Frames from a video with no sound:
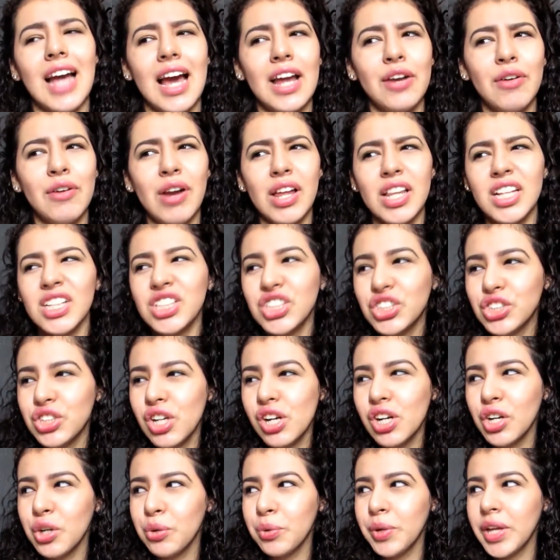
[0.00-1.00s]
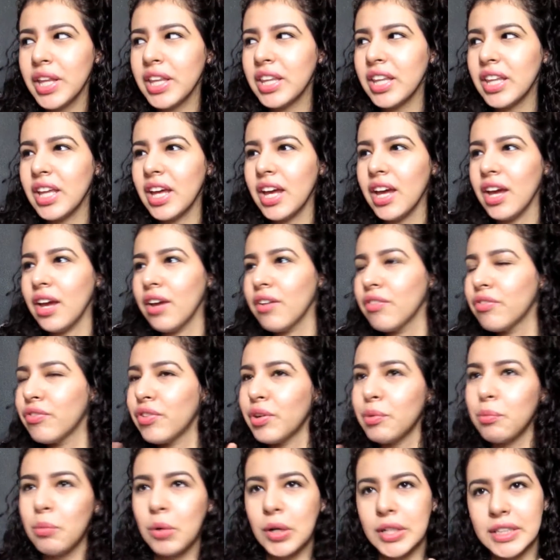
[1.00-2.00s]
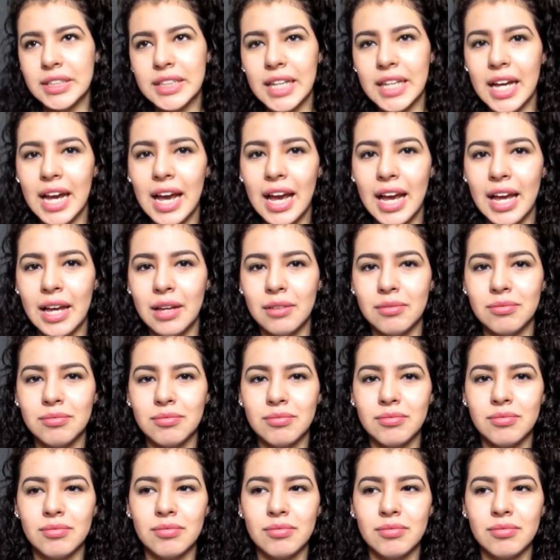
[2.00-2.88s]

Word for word: I'd rather struggle with it for more time